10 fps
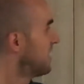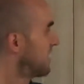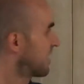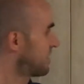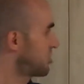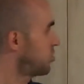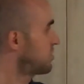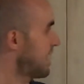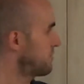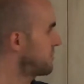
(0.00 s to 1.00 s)
because 2
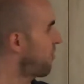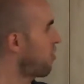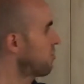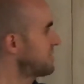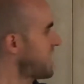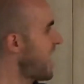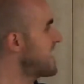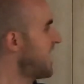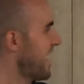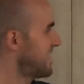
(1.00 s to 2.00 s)
times 4 was
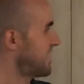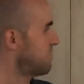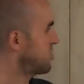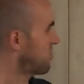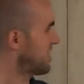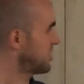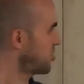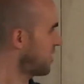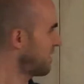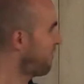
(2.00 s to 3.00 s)
8, 8 times 3 is
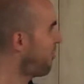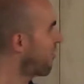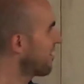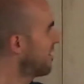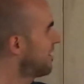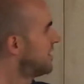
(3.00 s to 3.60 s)
24,